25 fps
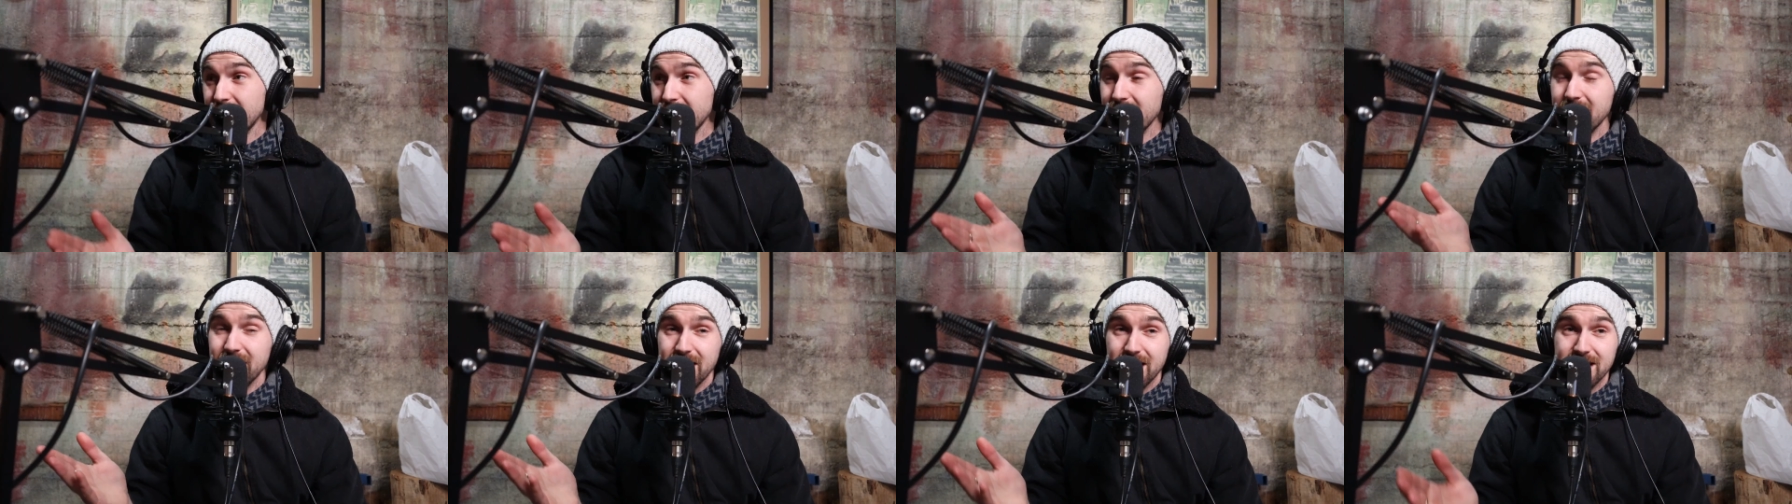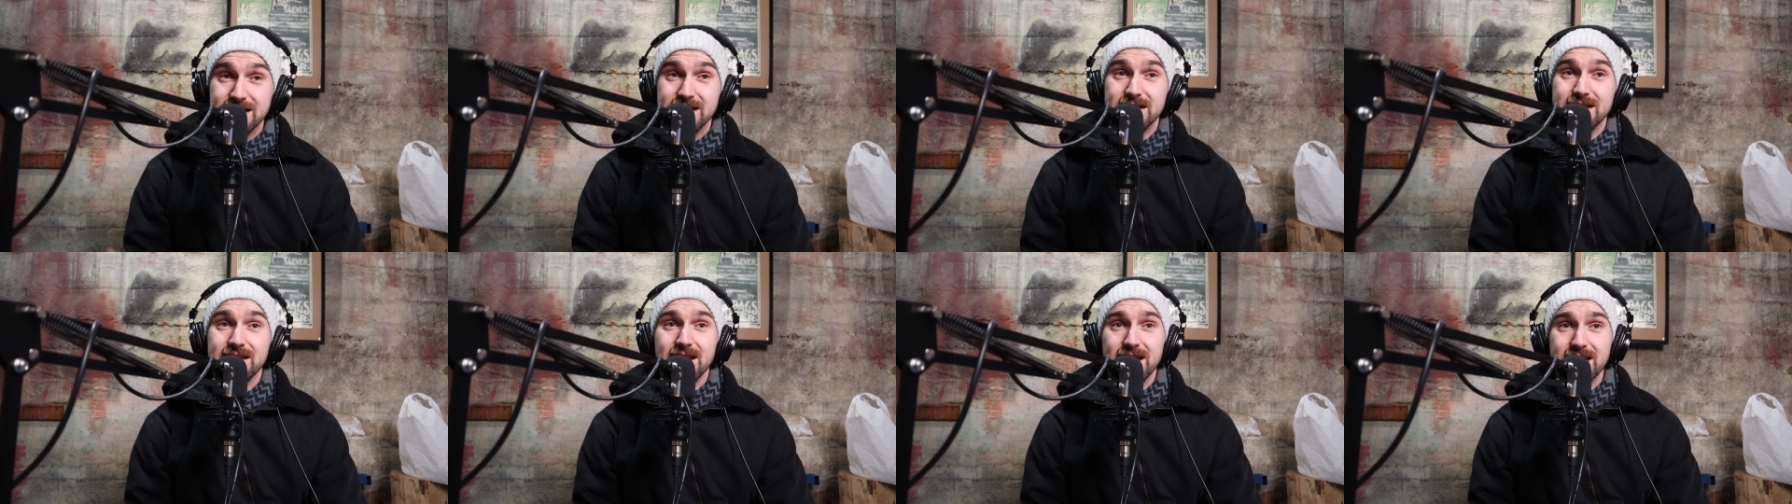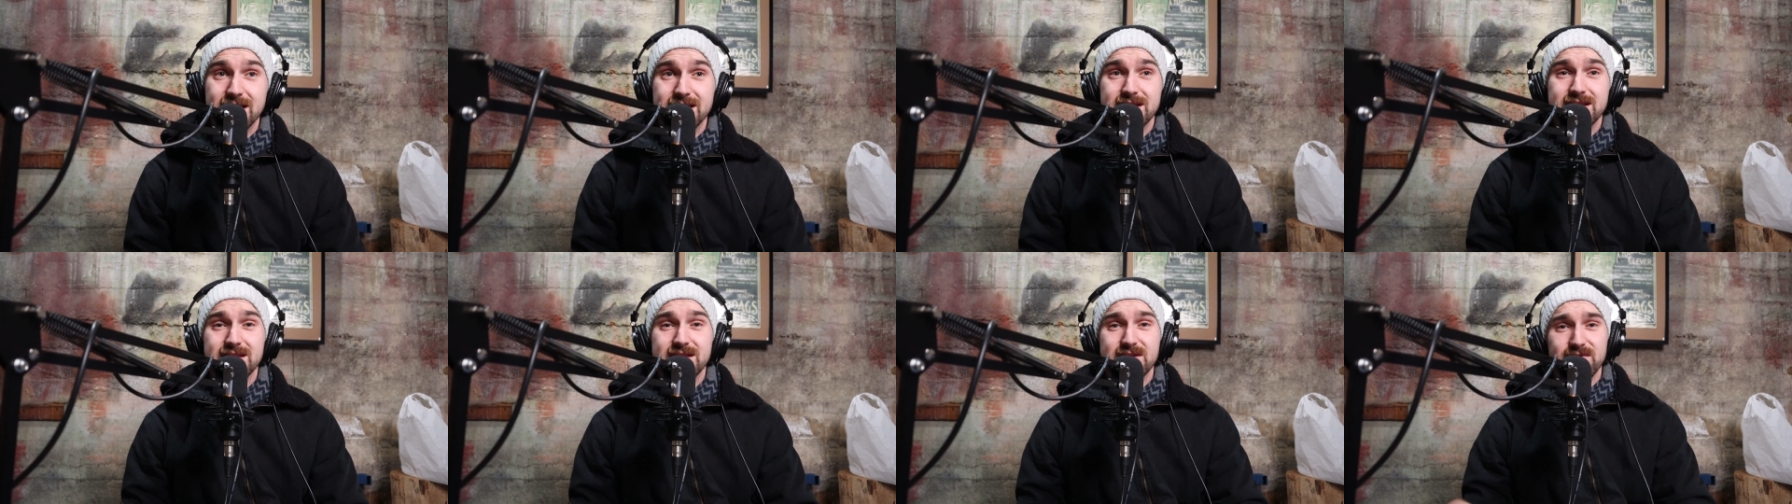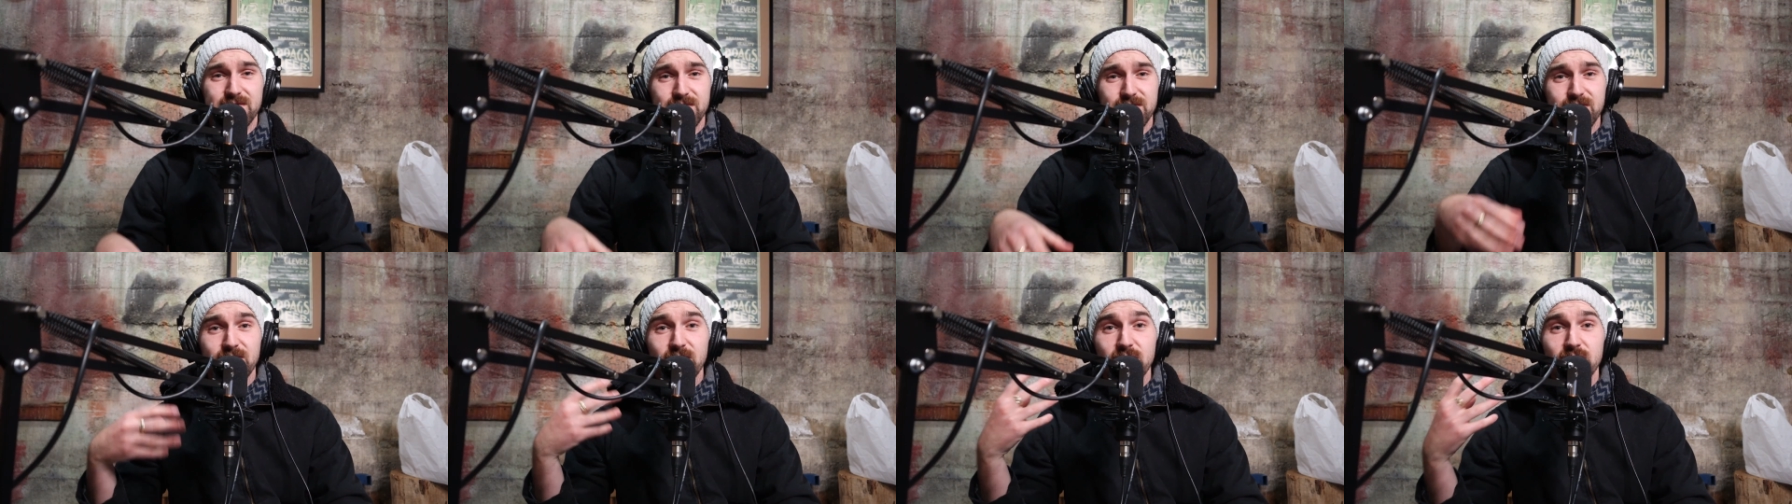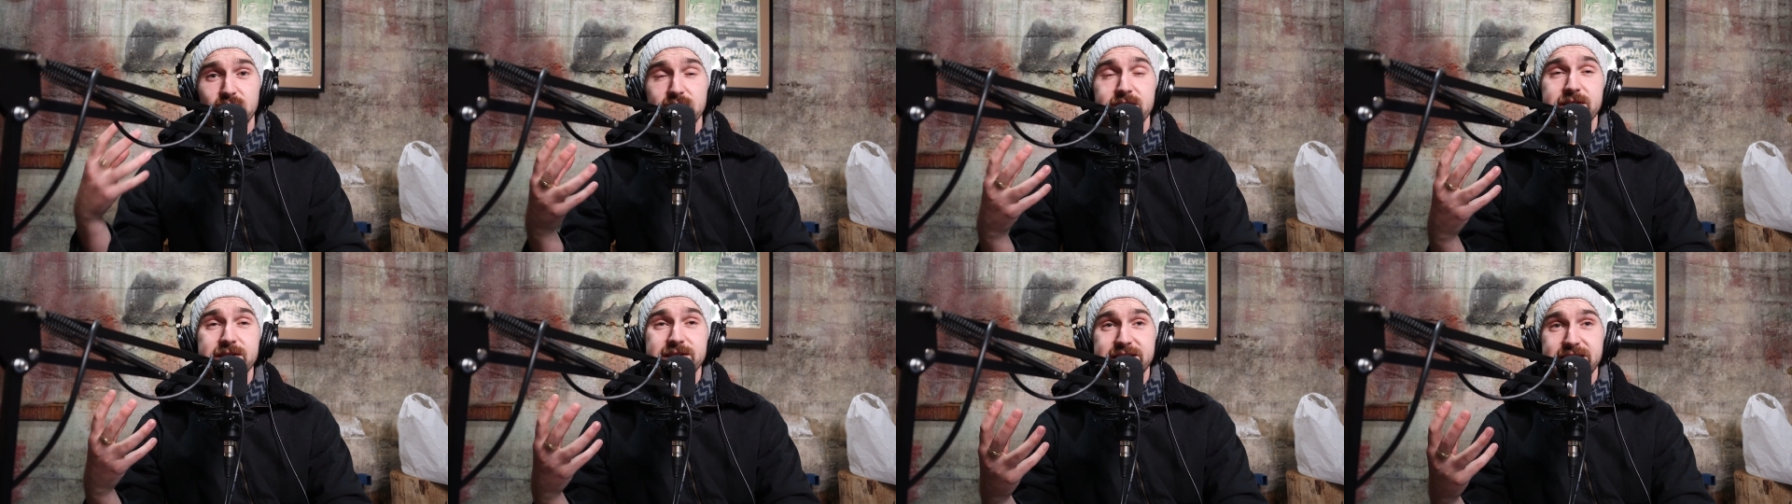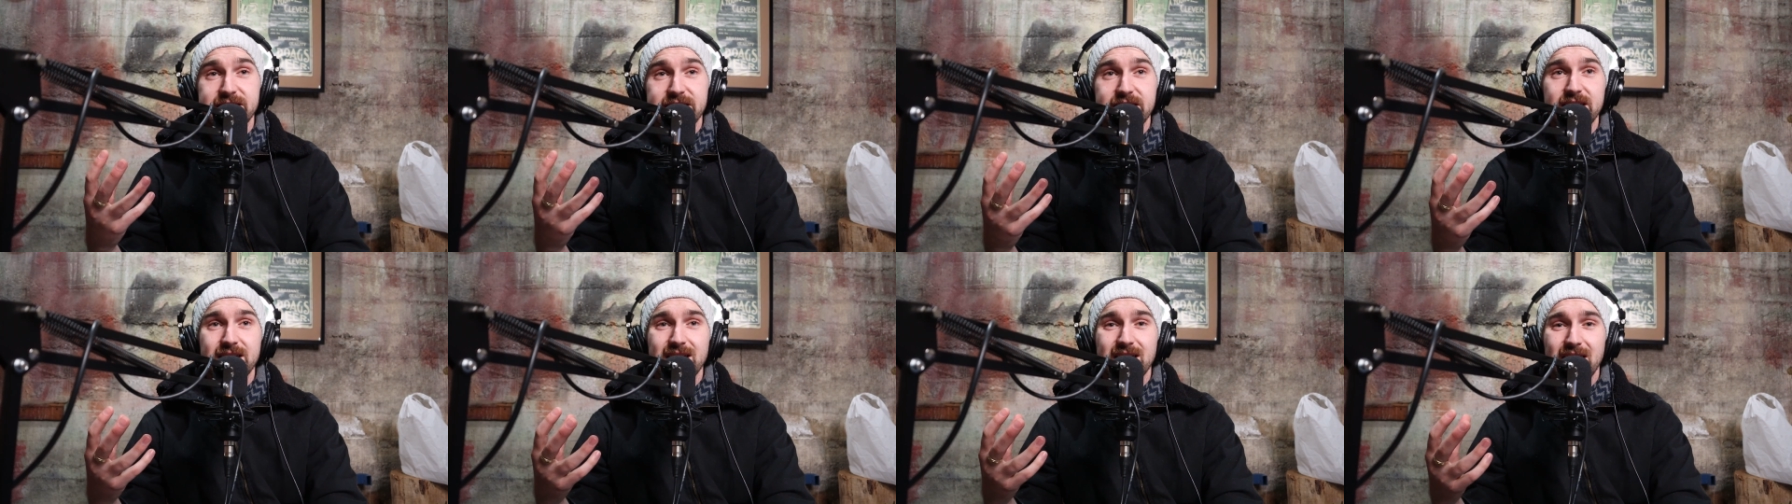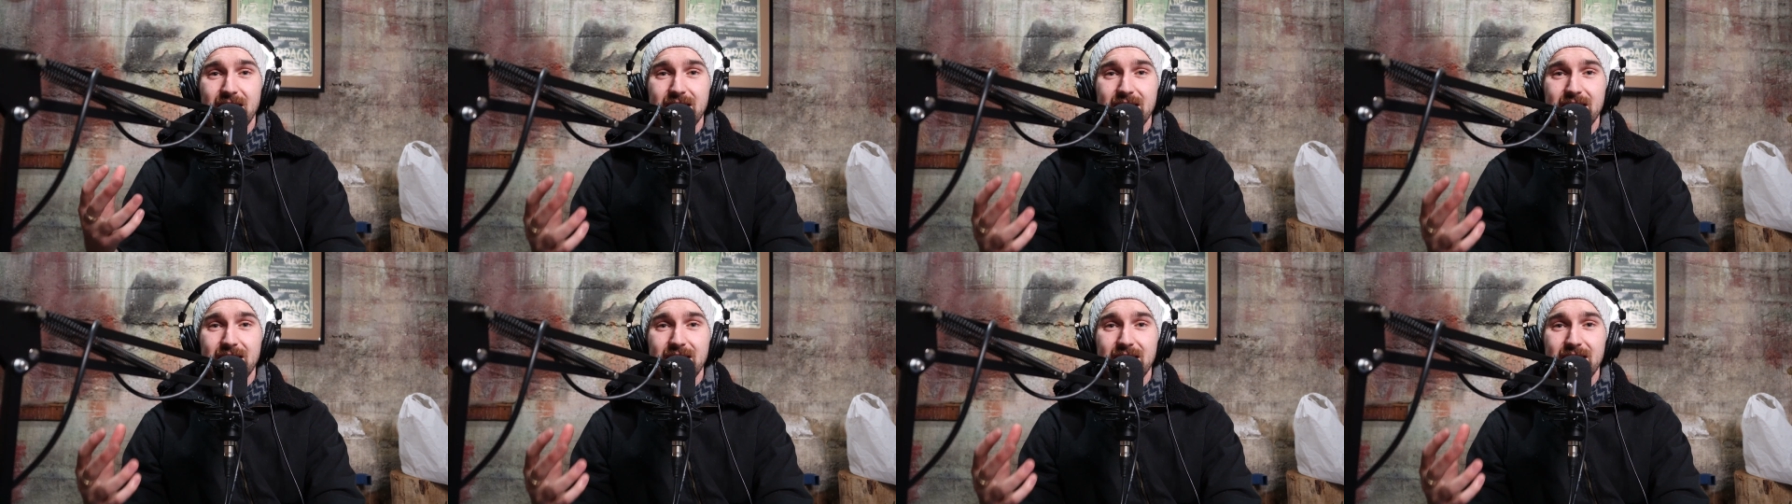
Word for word: Yeah, it's it's fruity